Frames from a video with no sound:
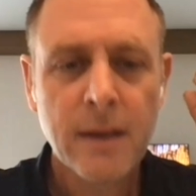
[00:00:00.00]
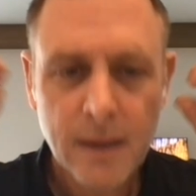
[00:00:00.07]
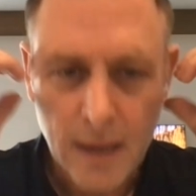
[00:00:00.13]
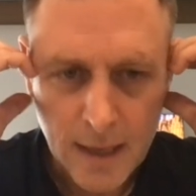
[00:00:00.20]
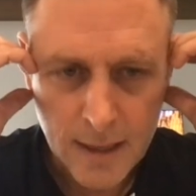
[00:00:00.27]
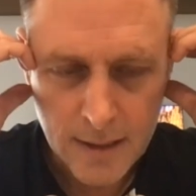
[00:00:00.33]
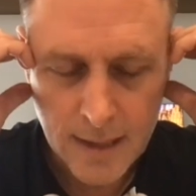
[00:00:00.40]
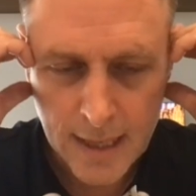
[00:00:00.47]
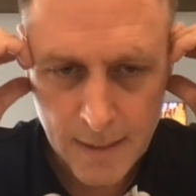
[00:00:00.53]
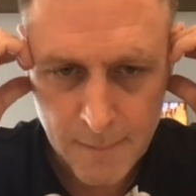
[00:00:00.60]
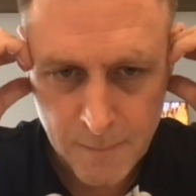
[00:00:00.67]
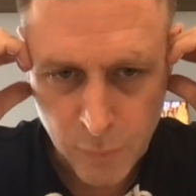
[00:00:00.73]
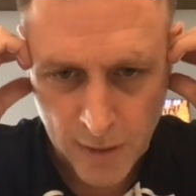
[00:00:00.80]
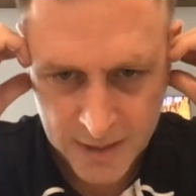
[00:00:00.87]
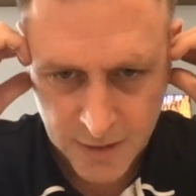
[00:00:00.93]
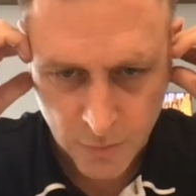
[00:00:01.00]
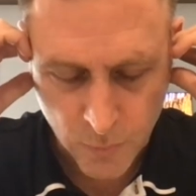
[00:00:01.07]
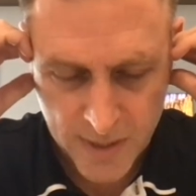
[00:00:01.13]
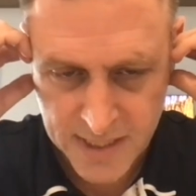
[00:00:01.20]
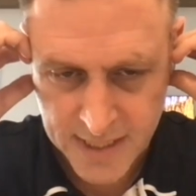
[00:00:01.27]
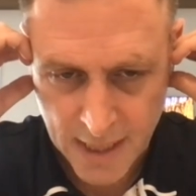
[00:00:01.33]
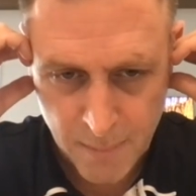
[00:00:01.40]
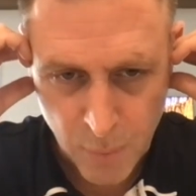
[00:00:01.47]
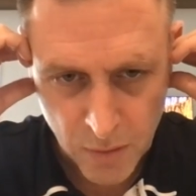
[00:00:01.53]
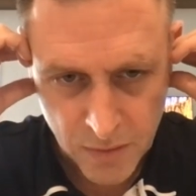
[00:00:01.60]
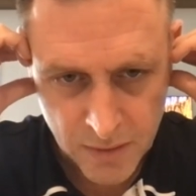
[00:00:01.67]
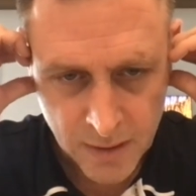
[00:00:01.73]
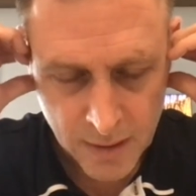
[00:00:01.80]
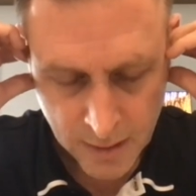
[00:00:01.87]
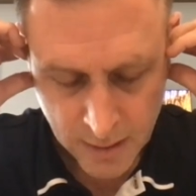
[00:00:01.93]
and press the reset button.